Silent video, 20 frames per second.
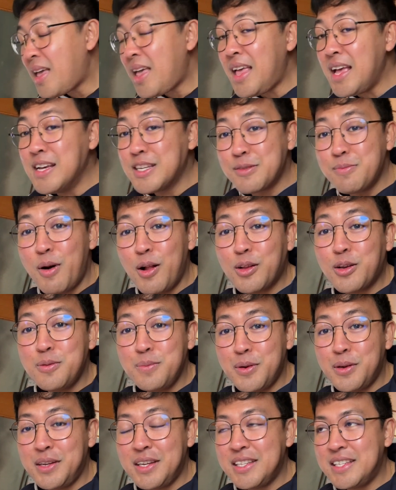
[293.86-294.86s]
a small
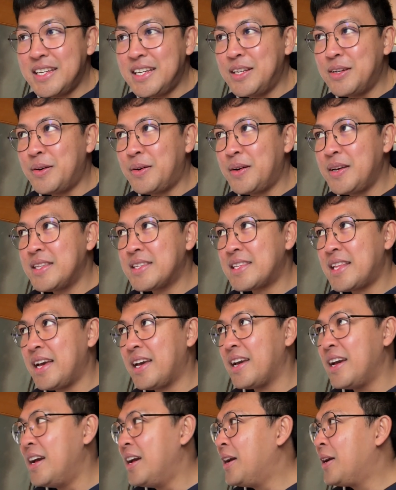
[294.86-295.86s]
community no it's like
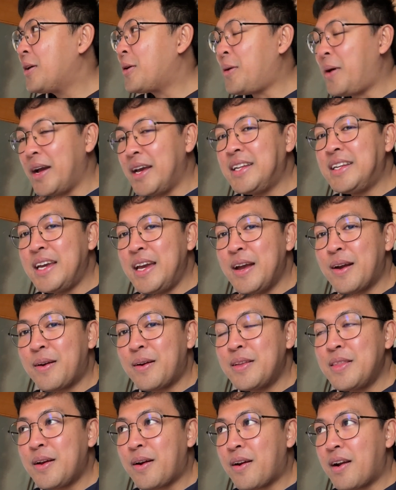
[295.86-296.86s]
quiet
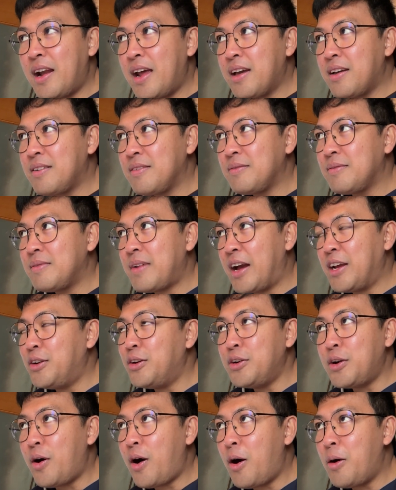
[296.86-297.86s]
here there are like i
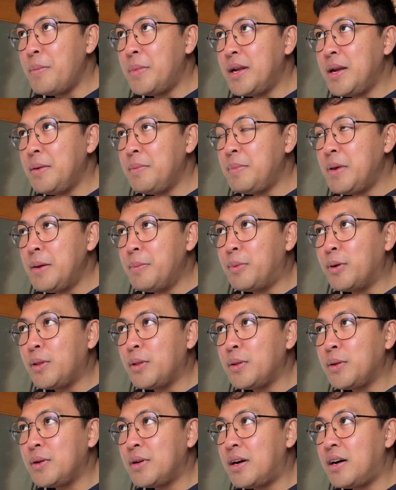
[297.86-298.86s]
don't know how many
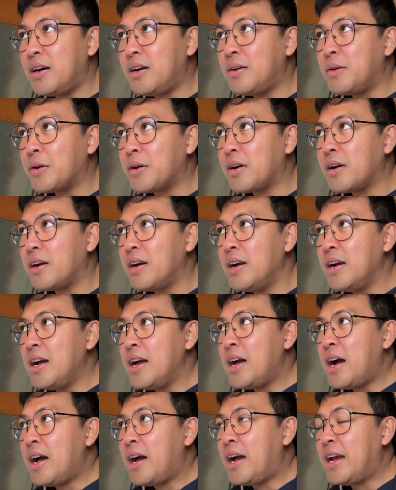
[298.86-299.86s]
people uh, or
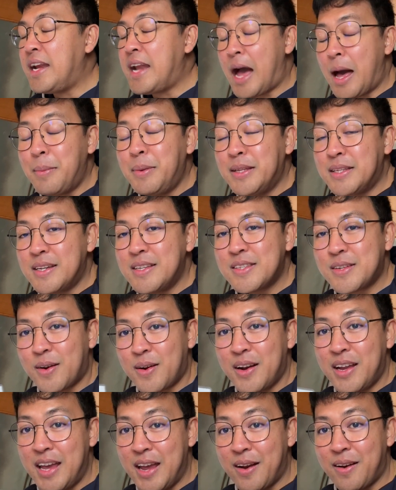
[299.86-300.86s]
inhabitants
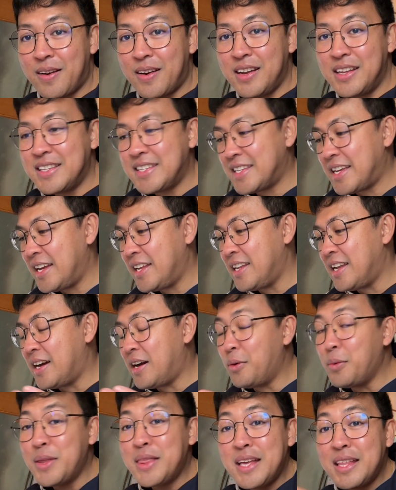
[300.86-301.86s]
are here inside
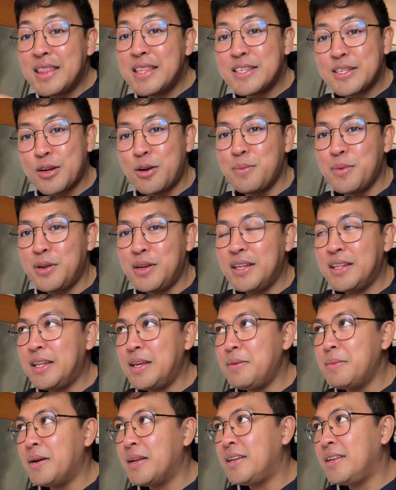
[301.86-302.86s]
uh, within this
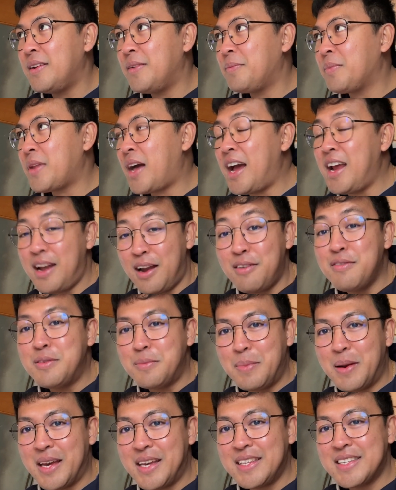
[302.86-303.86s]
community but i love
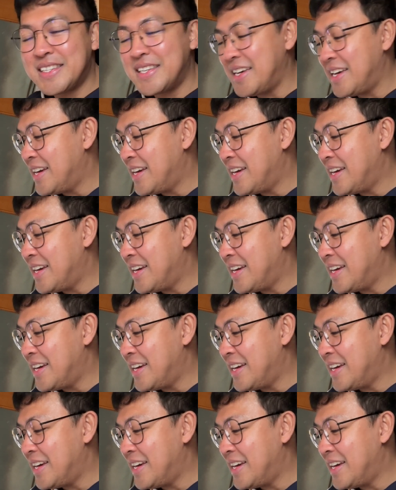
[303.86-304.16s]
the place